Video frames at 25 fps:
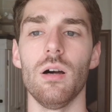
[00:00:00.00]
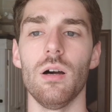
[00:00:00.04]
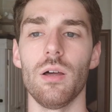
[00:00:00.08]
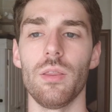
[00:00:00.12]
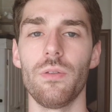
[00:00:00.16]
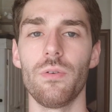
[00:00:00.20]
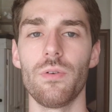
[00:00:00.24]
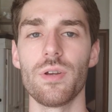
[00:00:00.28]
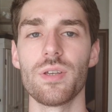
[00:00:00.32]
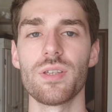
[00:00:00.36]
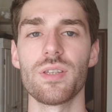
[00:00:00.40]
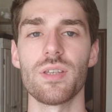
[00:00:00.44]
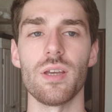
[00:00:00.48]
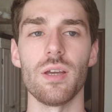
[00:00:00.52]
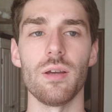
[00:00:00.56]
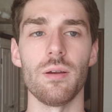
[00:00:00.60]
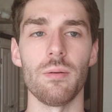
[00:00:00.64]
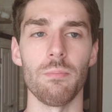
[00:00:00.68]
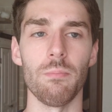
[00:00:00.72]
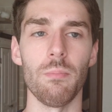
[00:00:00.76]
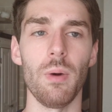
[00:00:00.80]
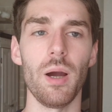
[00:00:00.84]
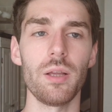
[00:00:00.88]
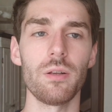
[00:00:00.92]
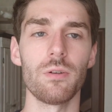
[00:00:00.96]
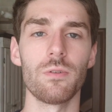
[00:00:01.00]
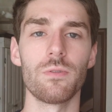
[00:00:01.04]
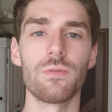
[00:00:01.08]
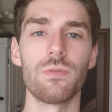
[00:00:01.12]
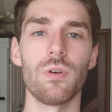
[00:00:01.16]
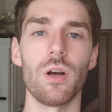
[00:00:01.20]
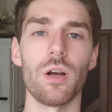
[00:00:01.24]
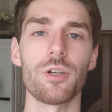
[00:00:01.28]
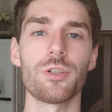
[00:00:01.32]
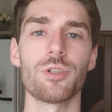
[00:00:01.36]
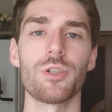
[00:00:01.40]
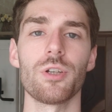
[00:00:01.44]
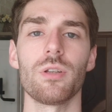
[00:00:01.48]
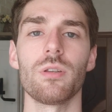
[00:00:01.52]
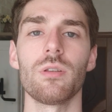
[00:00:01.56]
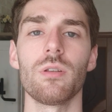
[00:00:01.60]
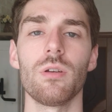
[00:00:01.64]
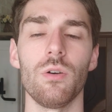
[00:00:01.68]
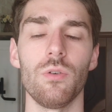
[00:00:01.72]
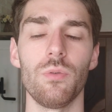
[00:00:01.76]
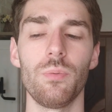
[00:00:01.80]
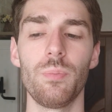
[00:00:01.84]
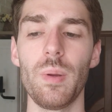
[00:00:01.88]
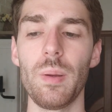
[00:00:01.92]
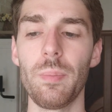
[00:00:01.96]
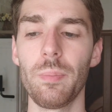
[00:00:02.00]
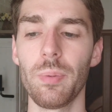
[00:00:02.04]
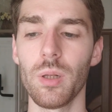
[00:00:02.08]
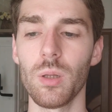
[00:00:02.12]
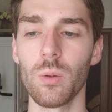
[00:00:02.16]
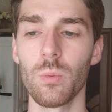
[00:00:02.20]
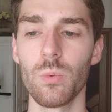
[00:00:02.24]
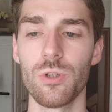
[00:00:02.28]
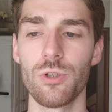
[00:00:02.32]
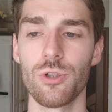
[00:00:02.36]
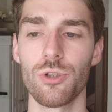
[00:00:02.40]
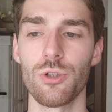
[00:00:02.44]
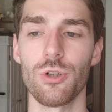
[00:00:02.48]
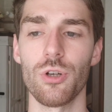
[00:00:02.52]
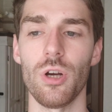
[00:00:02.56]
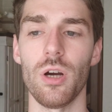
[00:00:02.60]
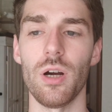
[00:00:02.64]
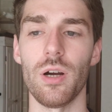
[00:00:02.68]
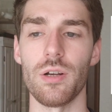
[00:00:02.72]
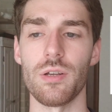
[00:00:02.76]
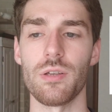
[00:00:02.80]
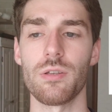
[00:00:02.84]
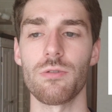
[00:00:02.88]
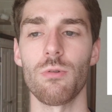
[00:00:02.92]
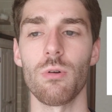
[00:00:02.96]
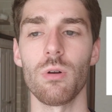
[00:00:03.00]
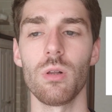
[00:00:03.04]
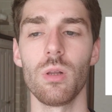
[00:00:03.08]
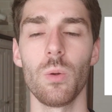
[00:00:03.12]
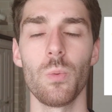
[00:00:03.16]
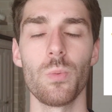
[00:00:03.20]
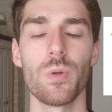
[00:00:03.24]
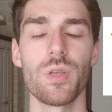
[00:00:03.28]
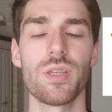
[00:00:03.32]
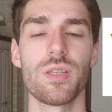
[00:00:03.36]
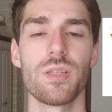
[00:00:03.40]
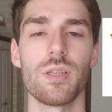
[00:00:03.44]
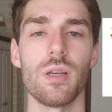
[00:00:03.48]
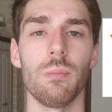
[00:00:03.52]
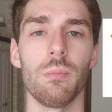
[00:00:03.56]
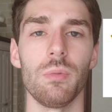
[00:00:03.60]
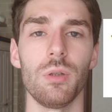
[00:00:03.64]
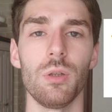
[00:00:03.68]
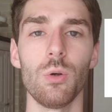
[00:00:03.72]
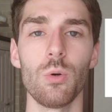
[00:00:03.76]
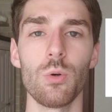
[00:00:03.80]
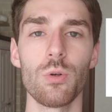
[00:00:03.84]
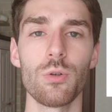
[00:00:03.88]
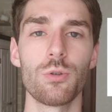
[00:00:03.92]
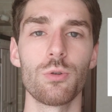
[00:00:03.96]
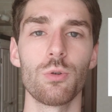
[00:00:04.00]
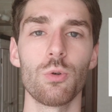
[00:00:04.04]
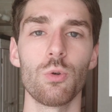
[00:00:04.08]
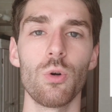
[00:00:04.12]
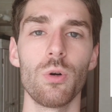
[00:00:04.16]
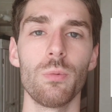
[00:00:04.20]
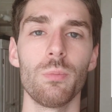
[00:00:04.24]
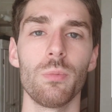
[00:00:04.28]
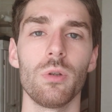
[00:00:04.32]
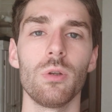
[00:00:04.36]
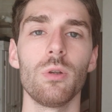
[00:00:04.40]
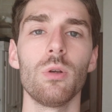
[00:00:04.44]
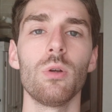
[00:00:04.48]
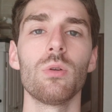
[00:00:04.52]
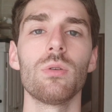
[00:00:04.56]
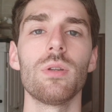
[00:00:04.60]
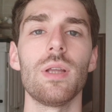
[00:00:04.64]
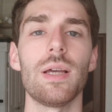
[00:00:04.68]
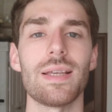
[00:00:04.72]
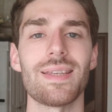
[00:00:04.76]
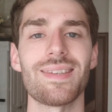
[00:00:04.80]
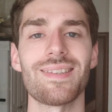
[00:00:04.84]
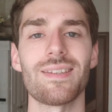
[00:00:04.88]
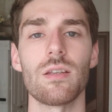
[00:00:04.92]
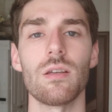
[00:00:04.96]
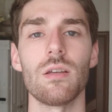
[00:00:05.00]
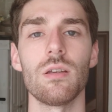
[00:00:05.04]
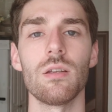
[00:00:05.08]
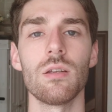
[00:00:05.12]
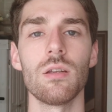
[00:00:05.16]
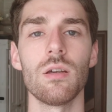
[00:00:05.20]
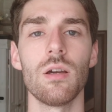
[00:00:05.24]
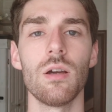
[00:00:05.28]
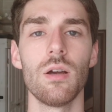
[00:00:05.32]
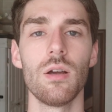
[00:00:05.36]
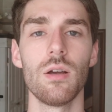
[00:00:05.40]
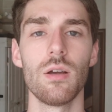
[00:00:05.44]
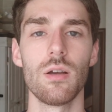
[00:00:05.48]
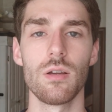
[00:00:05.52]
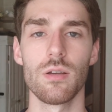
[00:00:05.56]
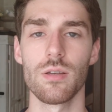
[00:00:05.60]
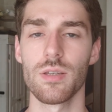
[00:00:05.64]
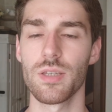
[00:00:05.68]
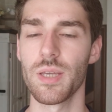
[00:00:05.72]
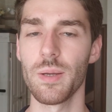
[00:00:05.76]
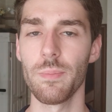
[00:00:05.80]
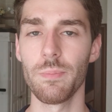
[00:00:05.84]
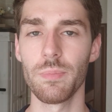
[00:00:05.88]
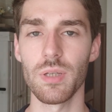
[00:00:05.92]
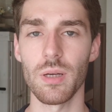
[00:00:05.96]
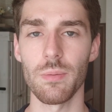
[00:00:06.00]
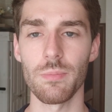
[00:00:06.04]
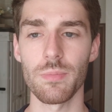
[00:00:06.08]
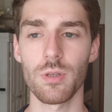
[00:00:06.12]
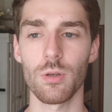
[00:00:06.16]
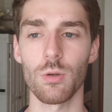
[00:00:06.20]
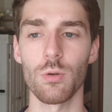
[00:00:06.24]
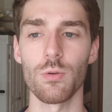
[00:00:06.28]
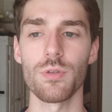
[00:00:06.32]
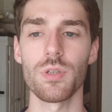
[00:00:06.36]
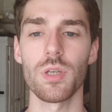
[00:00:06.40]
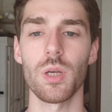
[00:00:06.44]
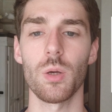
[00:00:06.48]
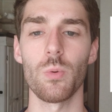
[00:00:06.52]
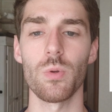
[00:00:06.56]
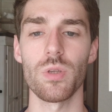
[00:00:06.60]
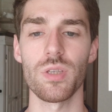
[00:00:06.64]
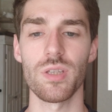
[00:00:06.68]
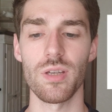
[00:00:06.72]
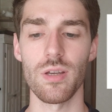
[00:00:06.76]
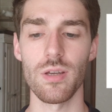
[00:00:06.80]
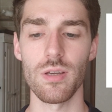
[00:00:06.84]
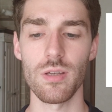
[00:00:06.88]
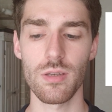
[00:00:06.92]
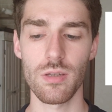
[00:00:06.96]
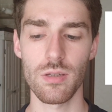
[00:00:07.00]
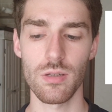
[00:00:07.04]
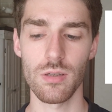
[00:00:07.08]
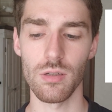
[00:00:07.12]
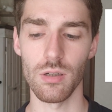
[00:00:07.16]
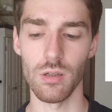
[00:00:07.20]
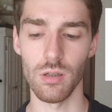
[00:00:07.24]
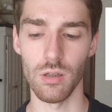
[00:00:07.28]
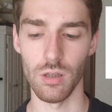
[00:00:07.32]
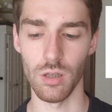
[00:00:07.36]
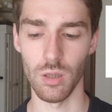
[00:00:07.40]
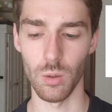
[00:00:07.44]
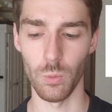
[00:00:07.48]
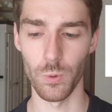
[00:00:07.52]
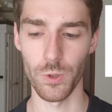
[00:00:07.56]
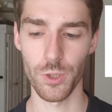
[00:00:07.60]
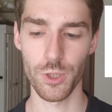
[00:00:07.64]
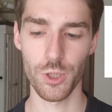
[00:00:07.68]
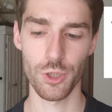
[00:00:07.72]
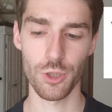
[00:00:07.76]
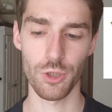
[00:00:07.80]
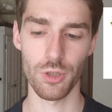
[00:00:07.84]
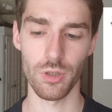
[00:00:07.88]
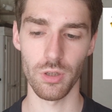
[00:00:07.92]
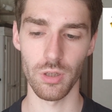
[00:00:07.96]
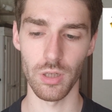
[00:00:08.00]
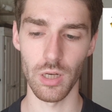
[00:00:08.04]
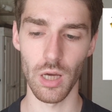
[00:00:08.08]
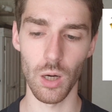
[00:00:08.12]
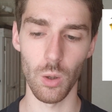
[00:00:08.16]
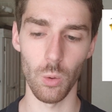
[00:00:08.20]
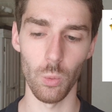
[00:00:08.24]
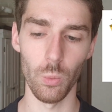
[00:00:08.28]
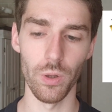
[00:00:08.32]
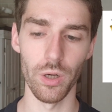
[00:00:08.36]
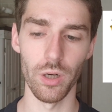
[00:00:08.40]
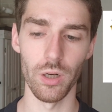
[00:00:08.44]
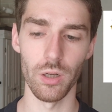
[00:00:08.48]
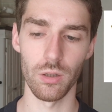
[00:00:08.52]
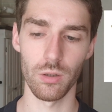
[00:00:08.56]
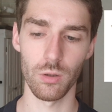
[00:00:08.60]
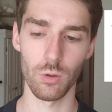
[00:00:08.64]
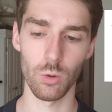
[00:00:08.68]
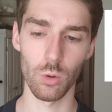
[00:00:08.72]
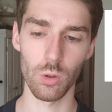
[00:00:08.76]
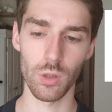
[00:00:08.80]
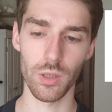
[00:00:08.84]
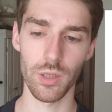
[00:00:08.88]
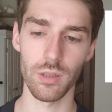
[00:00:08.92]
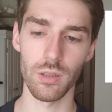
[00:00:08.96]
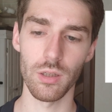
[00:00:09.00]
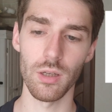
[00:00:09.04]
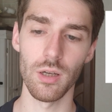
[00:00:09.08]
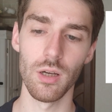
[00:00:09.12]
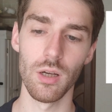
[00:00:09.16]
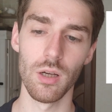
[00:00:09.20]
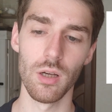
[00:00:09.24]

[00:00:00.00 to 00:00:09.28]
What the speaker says: there is a minor fraction of people which are struggling with some long-term, long-lasting symptoms, consequences, which now we're calling